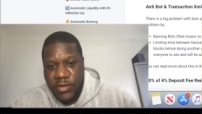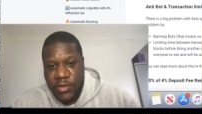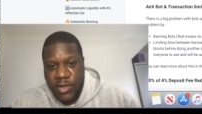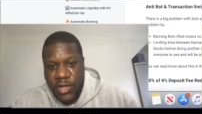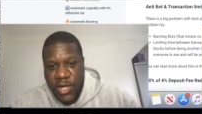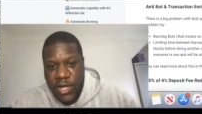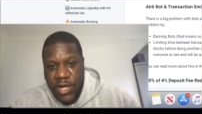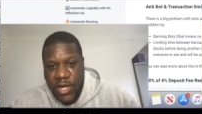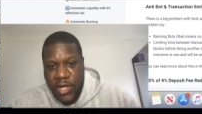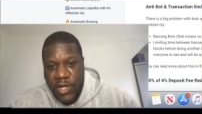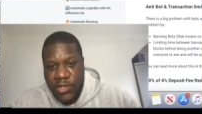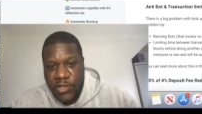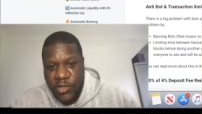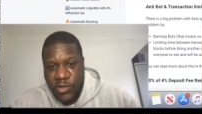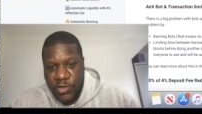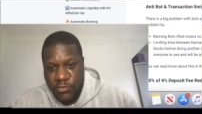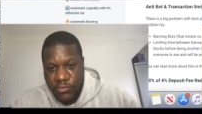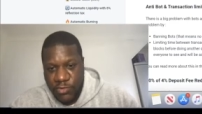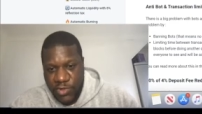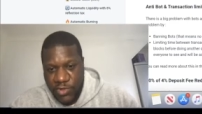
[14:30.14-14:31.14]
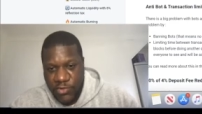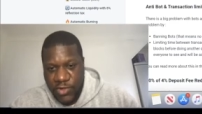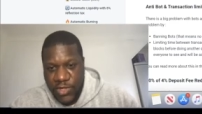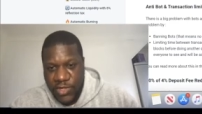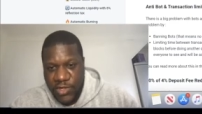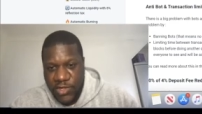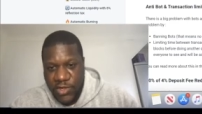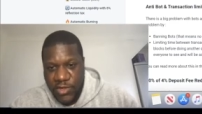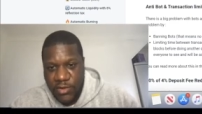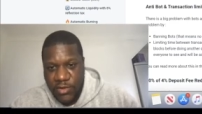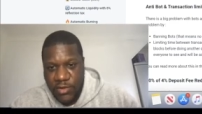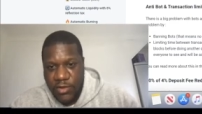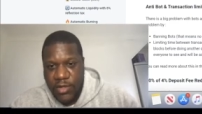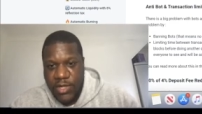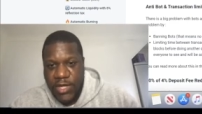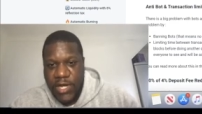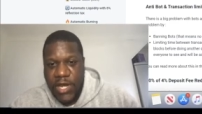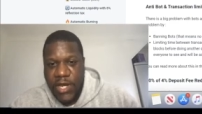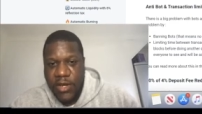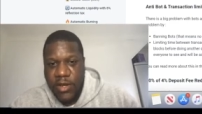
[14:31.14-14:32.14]
uh, to the restriction.
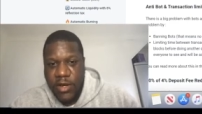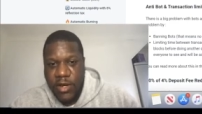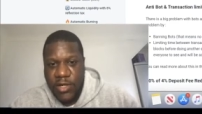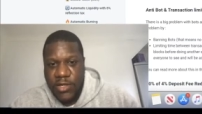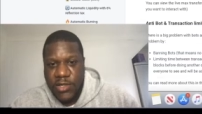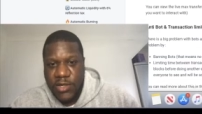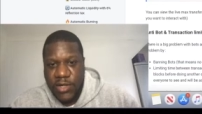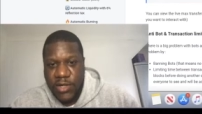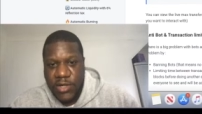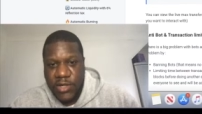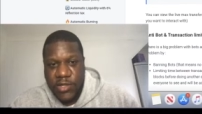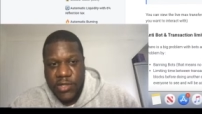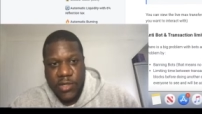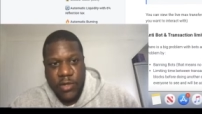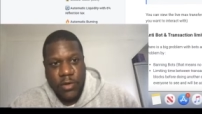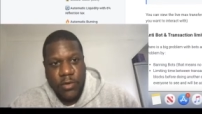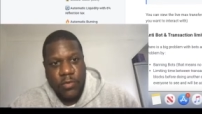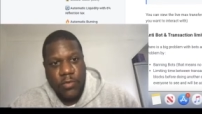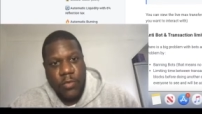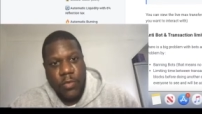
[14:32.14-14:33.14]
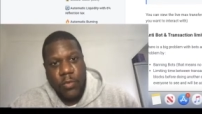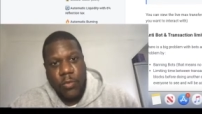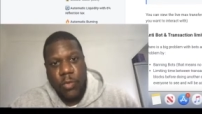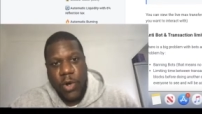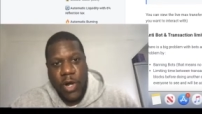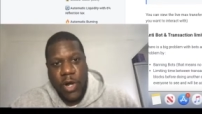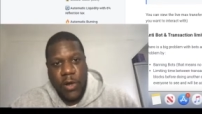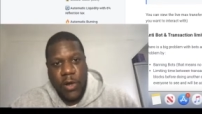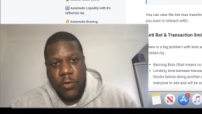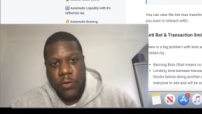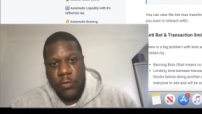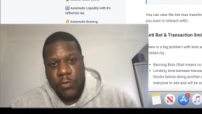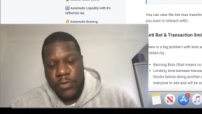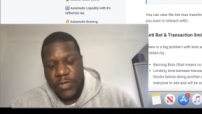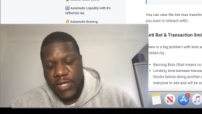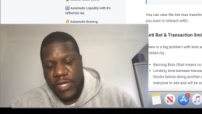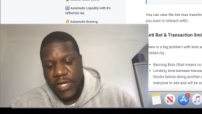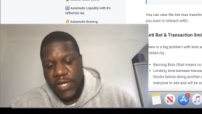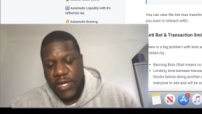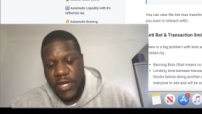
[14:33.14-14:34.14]
Okay, guys. So while
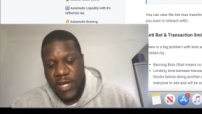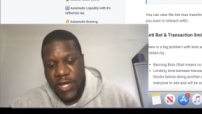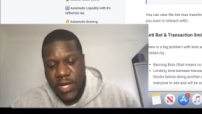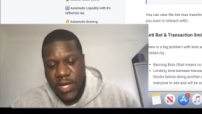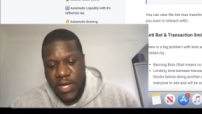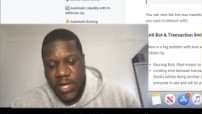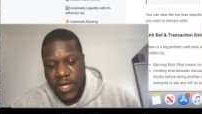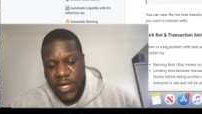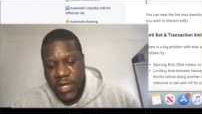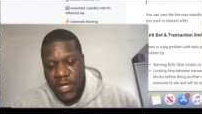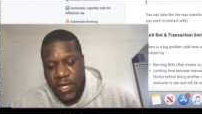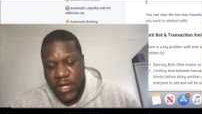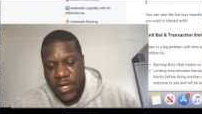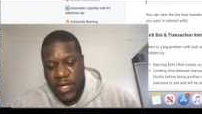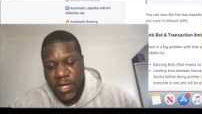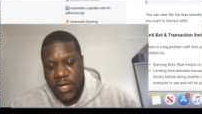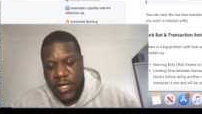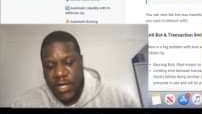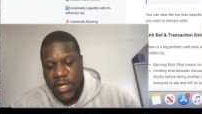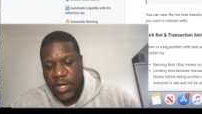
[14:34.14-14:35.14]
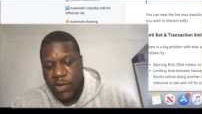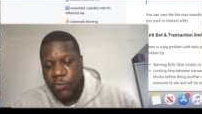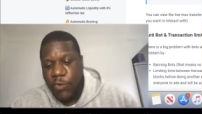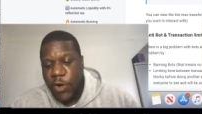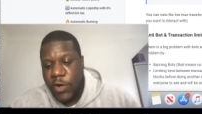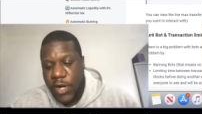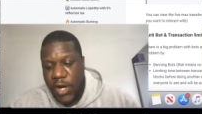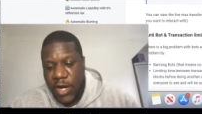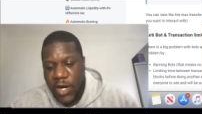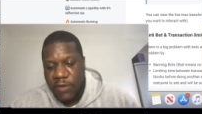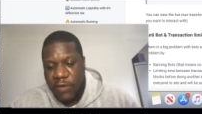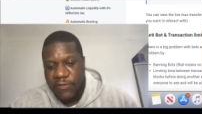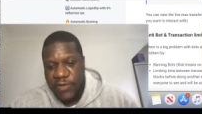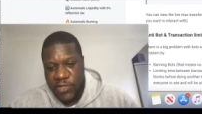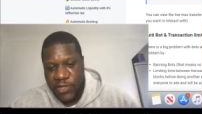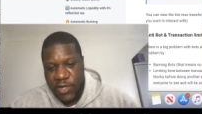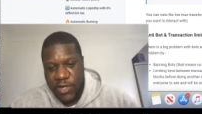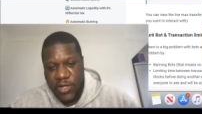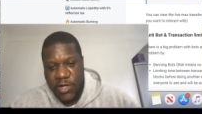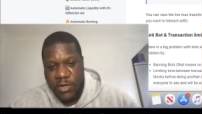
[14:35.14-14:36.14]
the uh, uh, while the
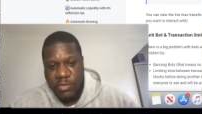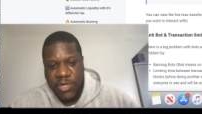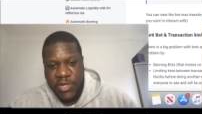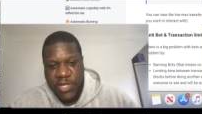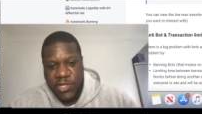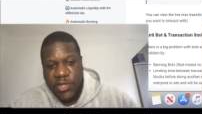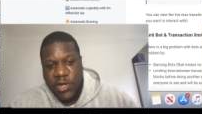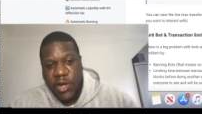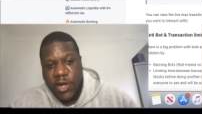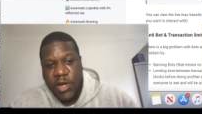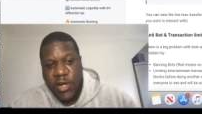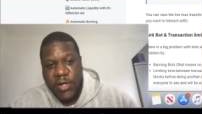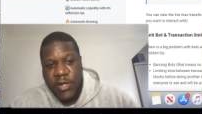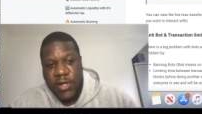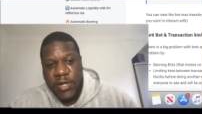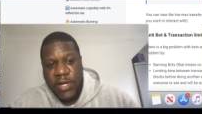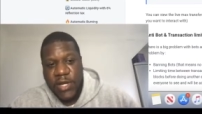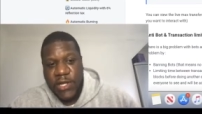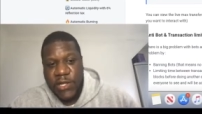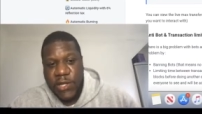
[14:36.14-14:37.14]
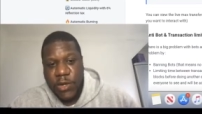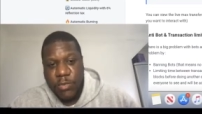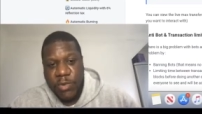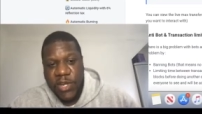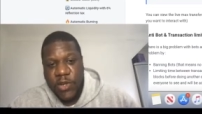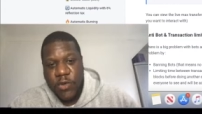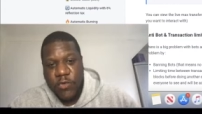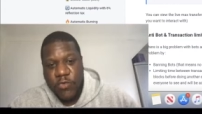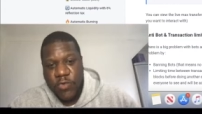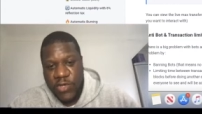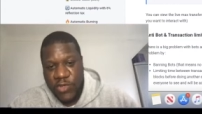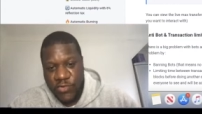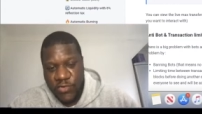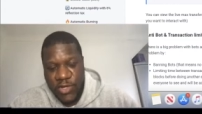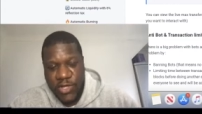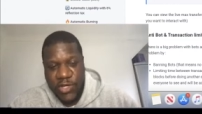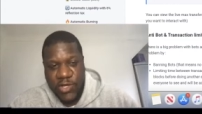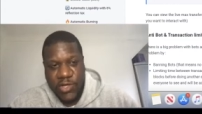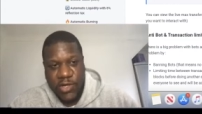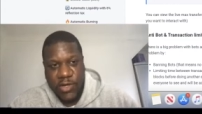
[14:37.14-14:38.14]
harvest lockup is on, there'll be no
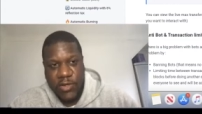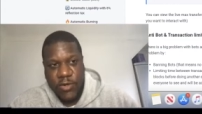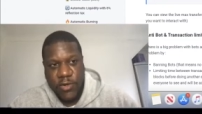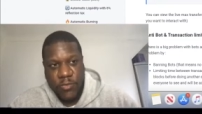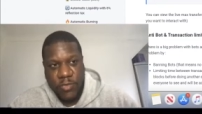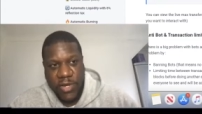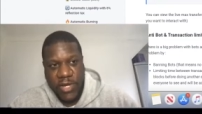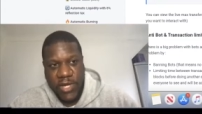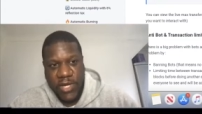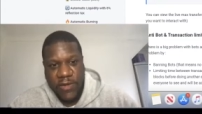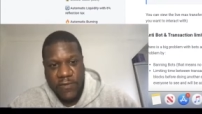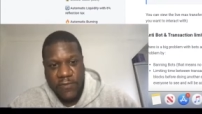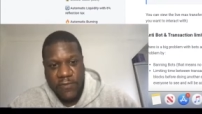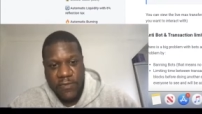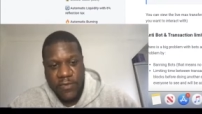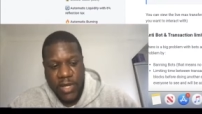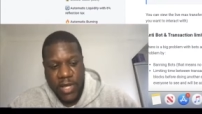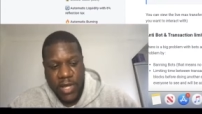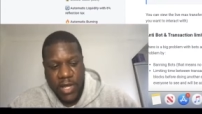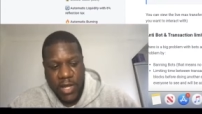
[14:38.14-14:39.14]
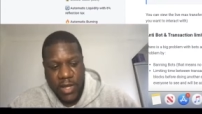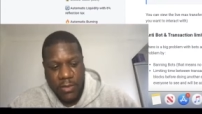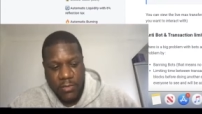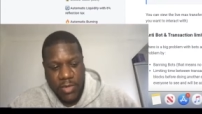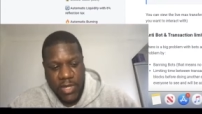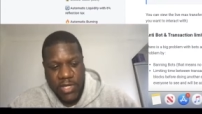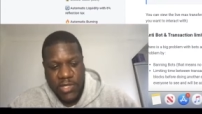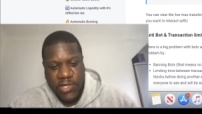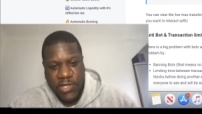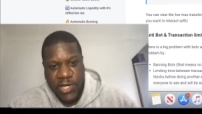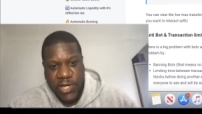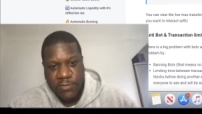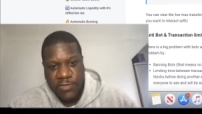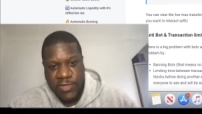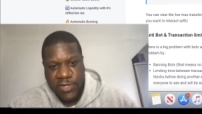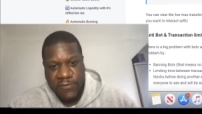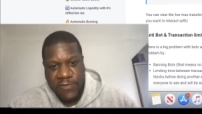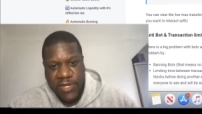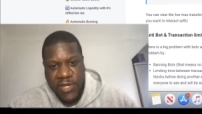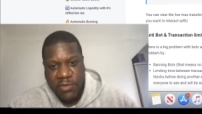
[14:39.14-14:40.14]
restriction. I don't believe um, in terms
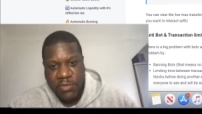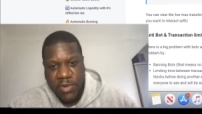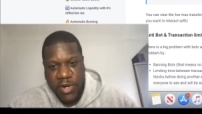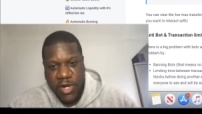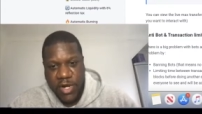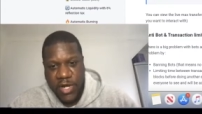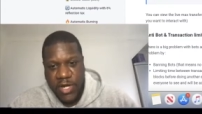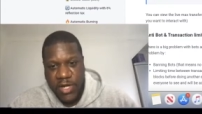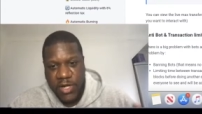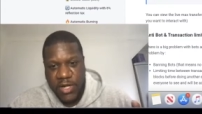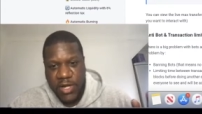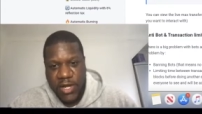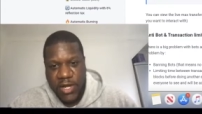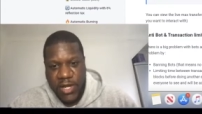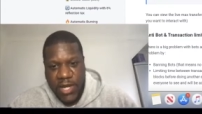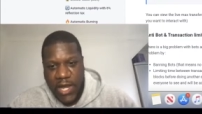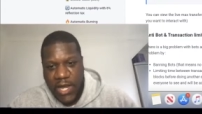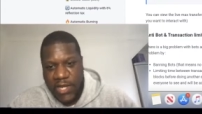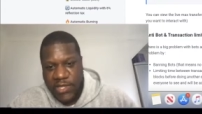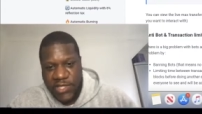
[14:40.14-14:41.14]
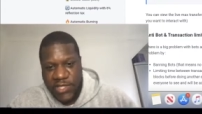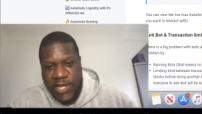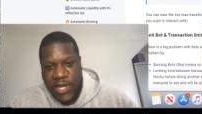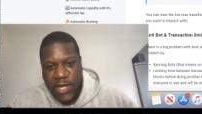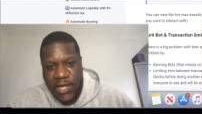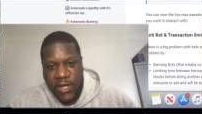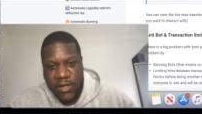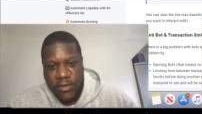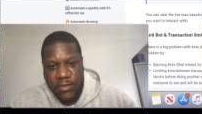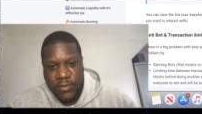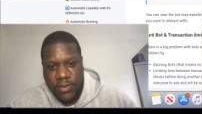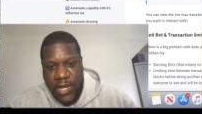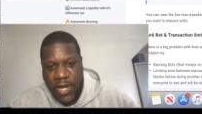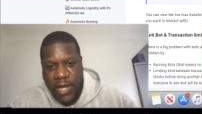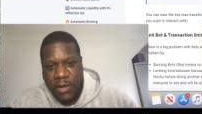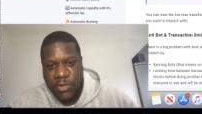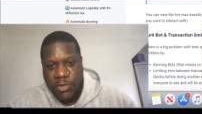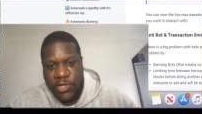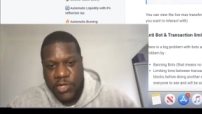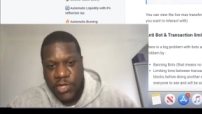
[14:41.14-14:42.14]
of the buying and selling,
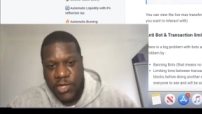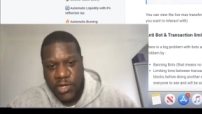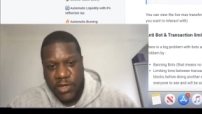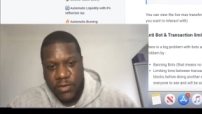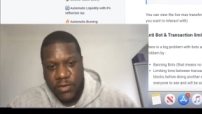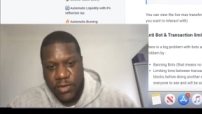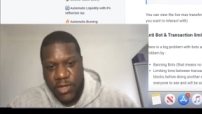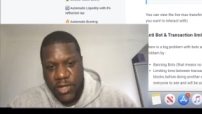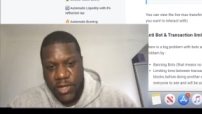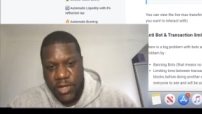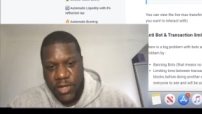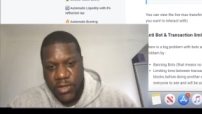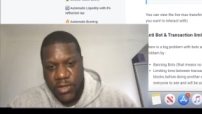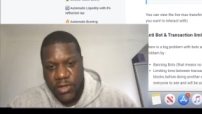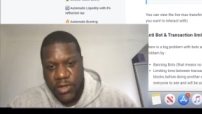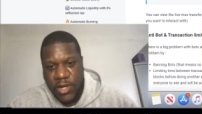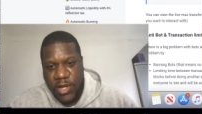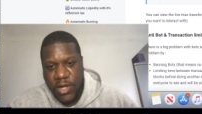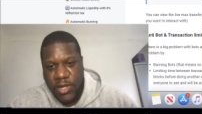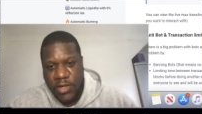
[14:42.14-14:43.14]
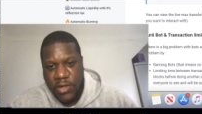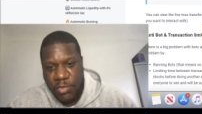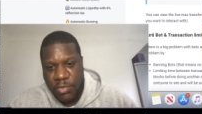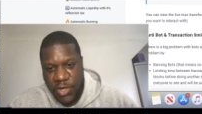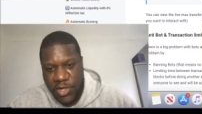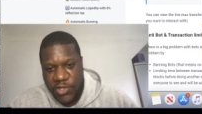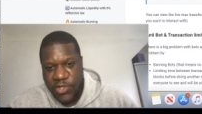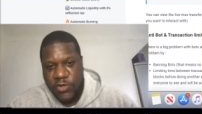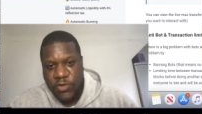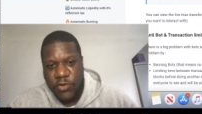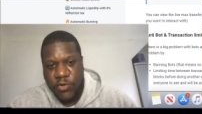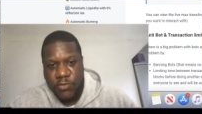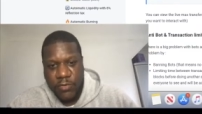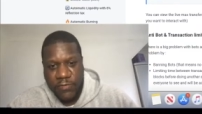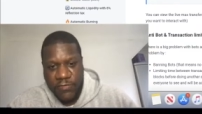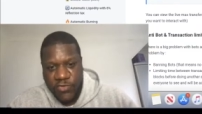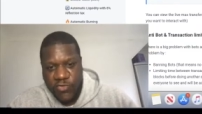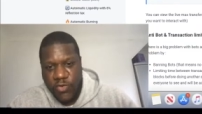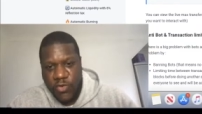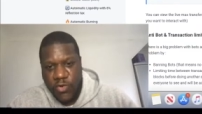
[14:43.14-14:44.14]
how much you can uh, uh, deposit or
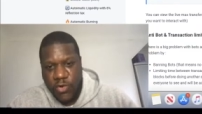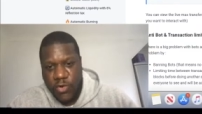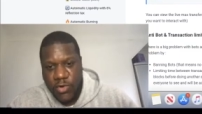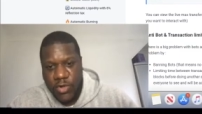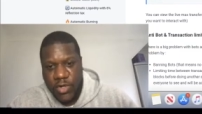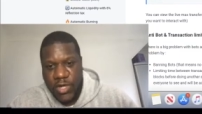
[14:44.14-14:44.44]
withdraw,